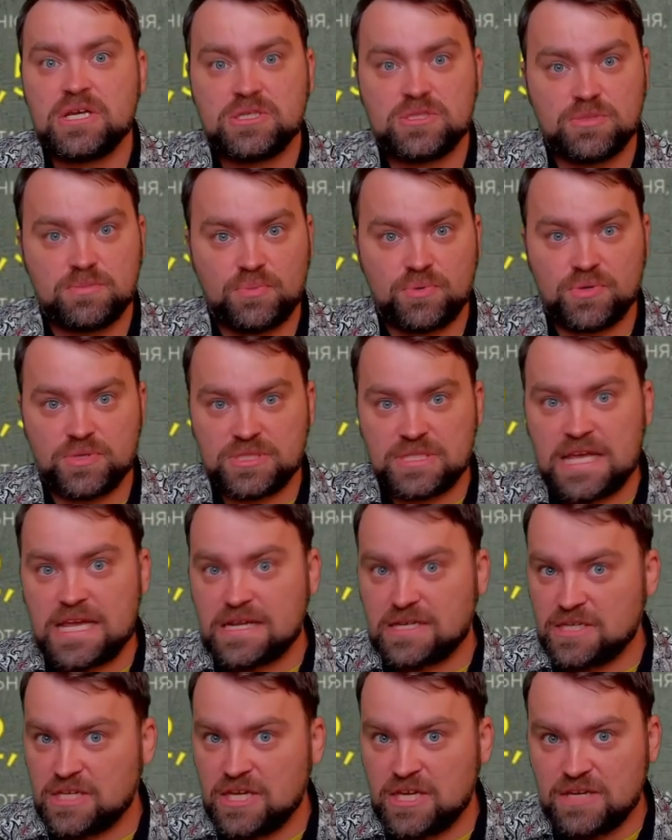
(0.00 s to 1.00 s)
to
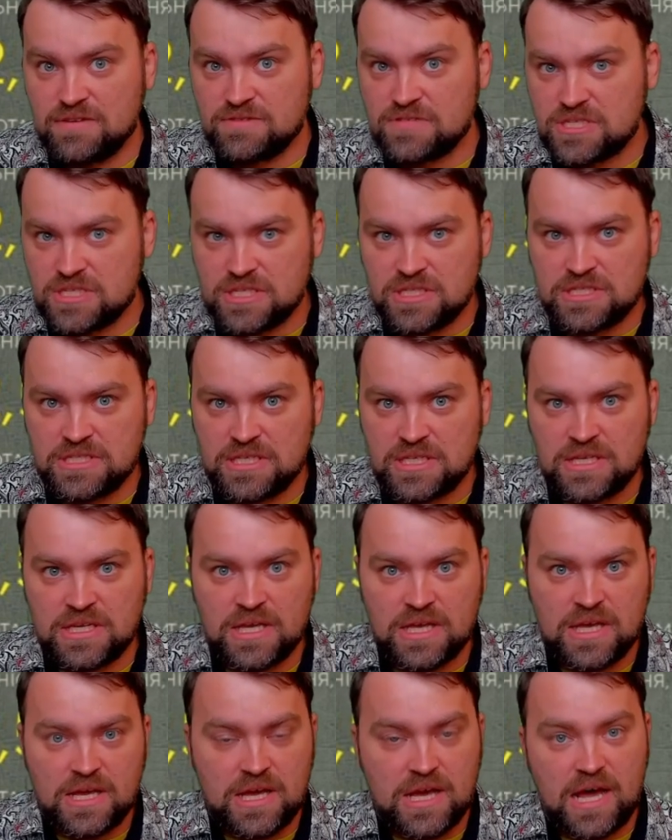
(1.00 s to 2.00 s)
protect Kyiv city